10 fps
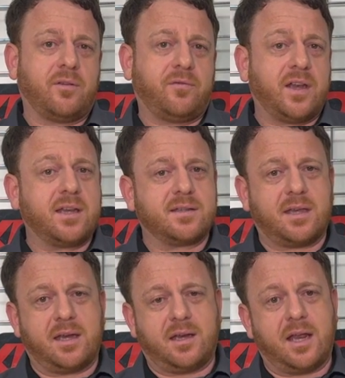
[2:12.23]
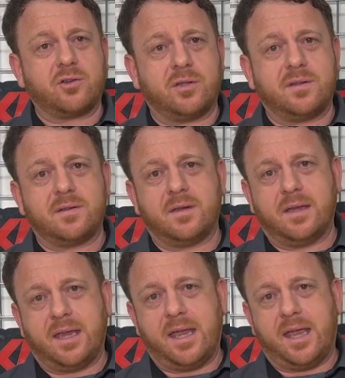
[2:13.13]
of fittings and connections,
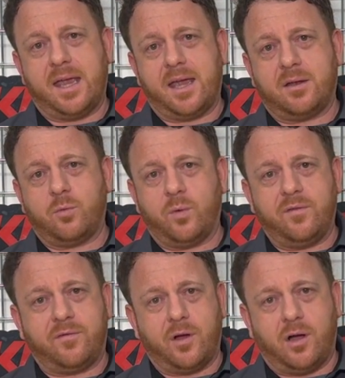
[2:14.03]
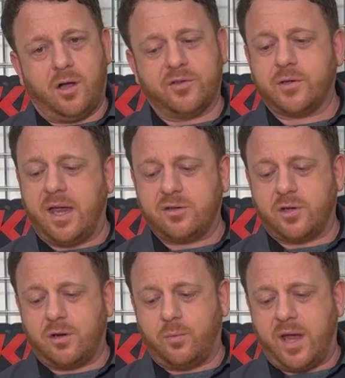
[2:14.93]
and we've also
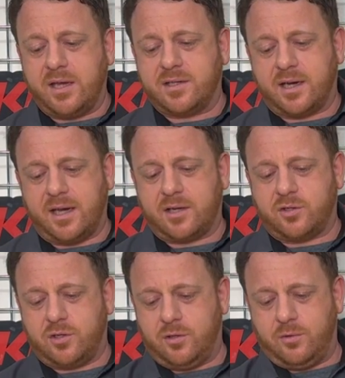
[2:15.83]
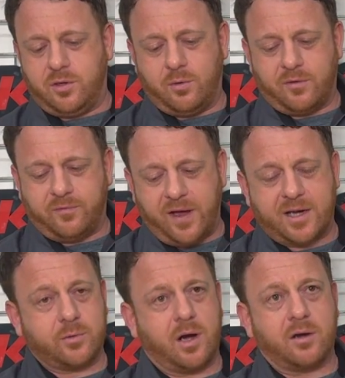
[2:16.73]
engineered a way to connect to your
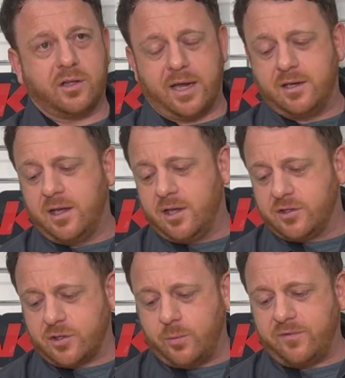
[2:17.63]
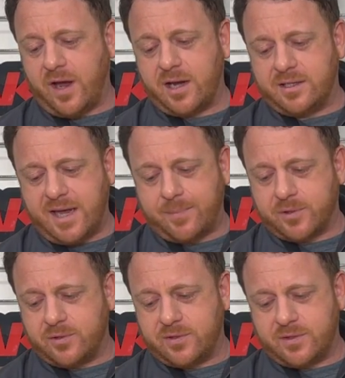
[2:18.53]
factory hardline. So we've got
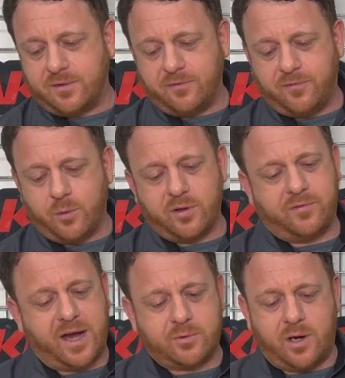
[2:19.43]
adapters for the factory